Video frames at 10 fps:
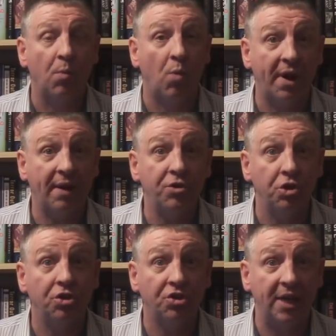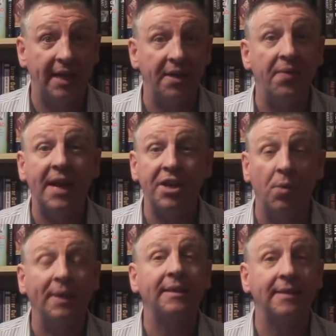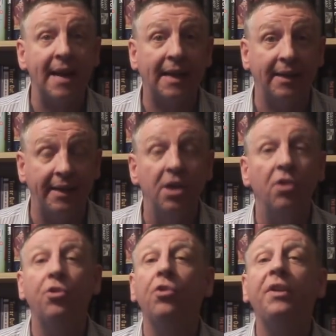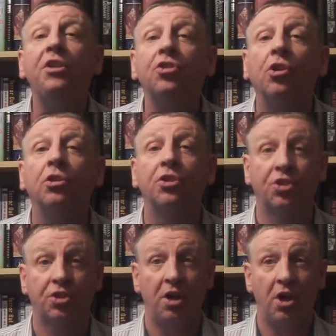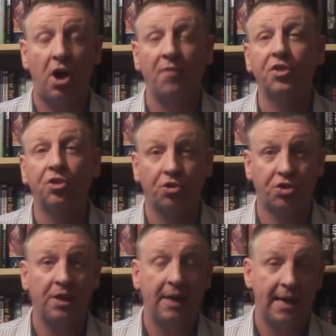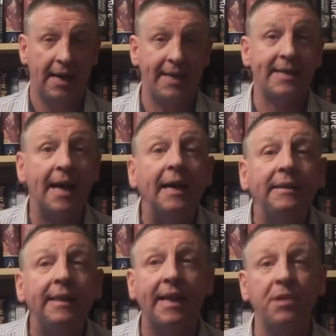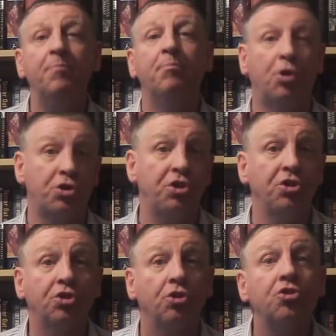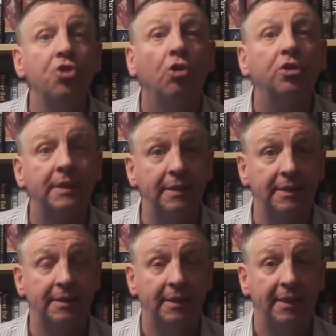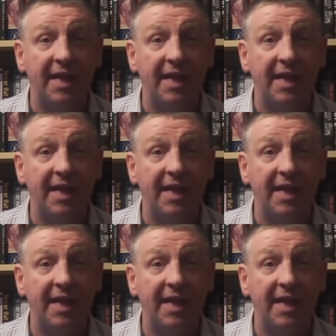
what I've just said, and they know exactly the results of such a candidate pushing such nonsense.